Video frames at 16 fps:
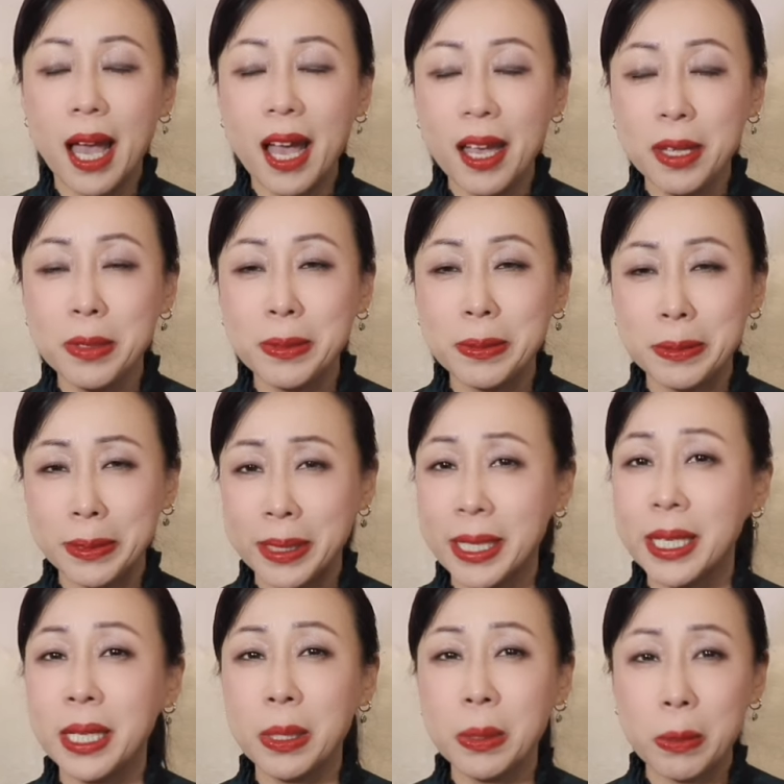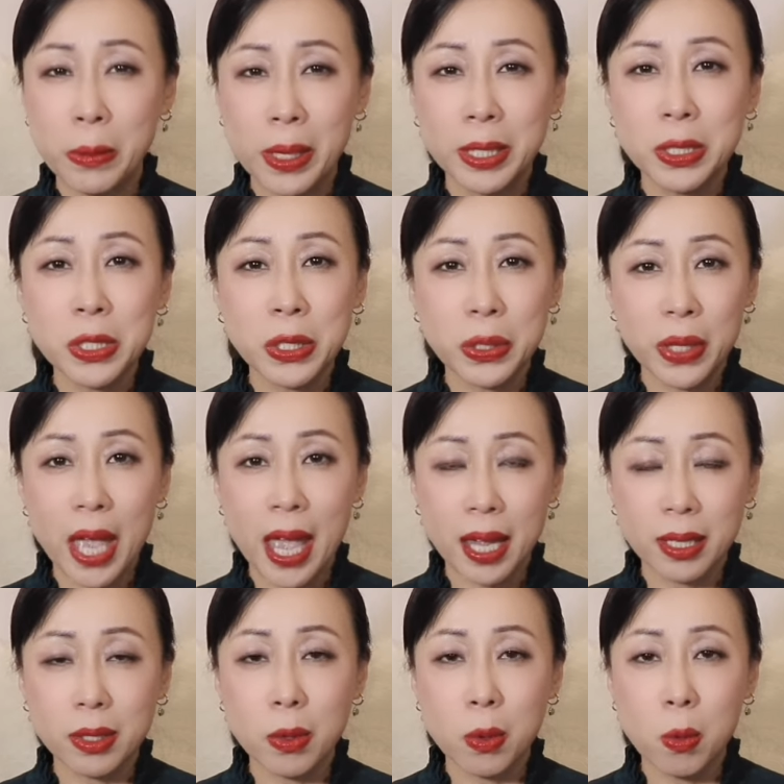I really want to
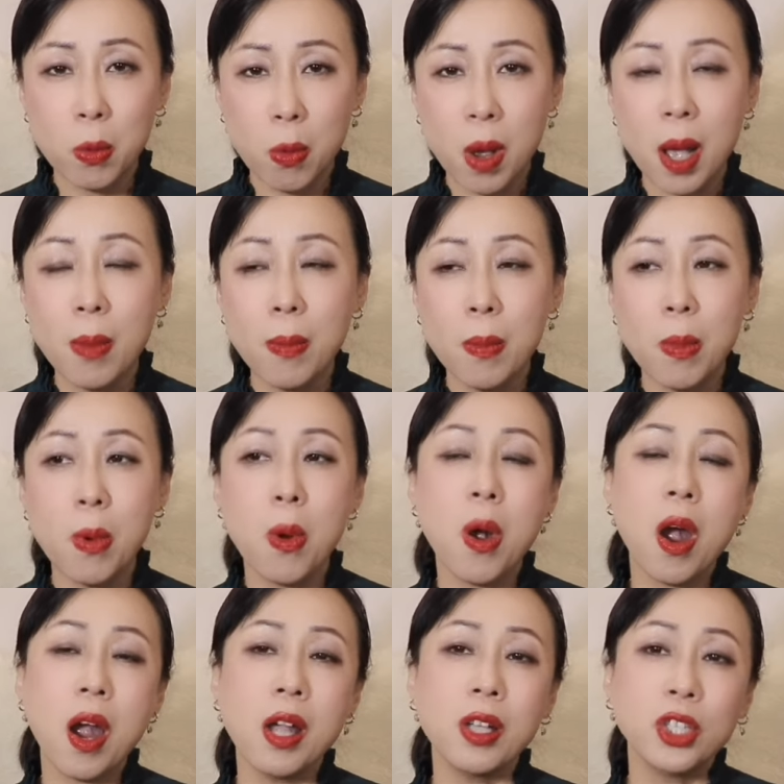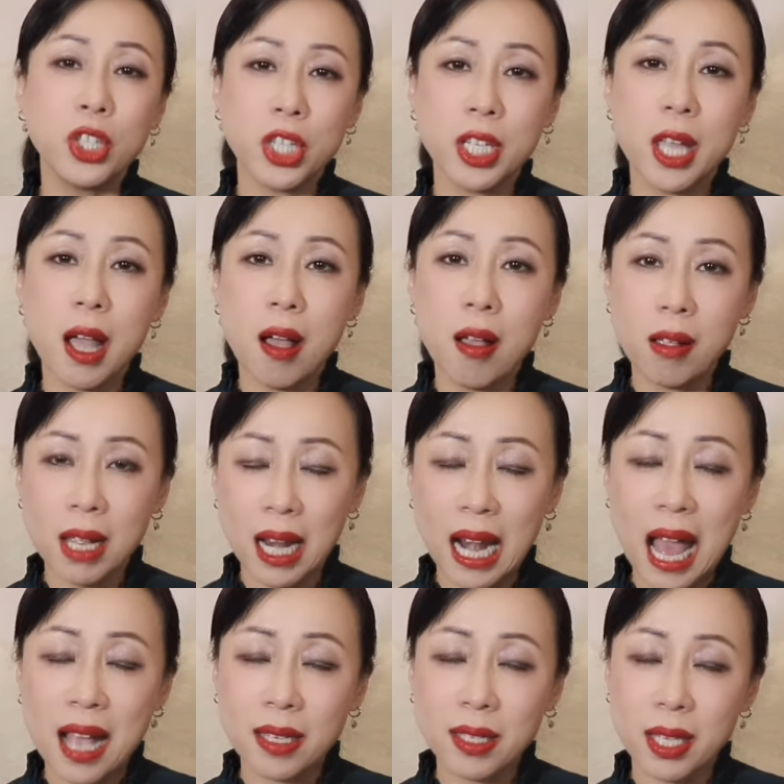add one more Chanel
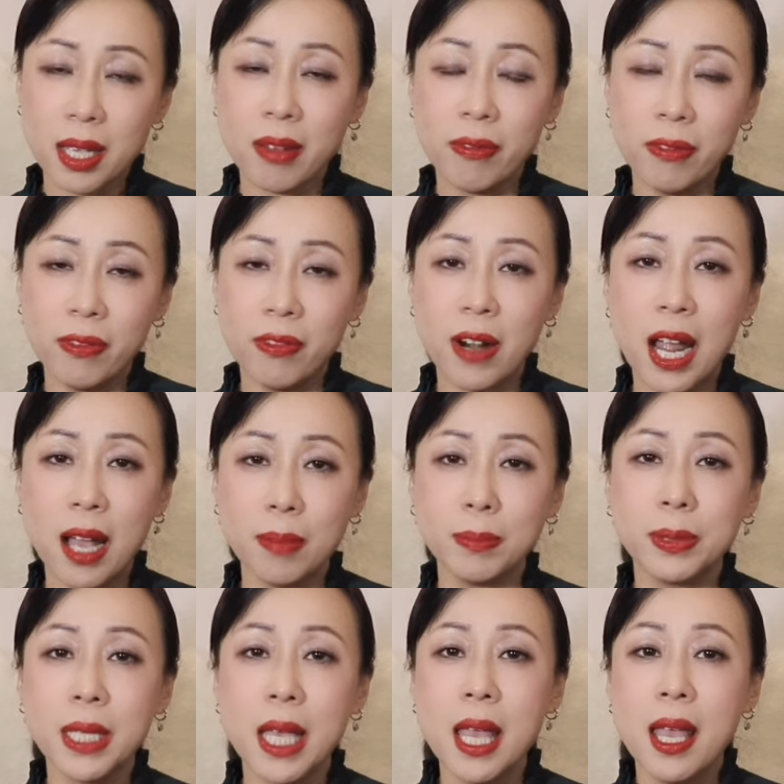classic flap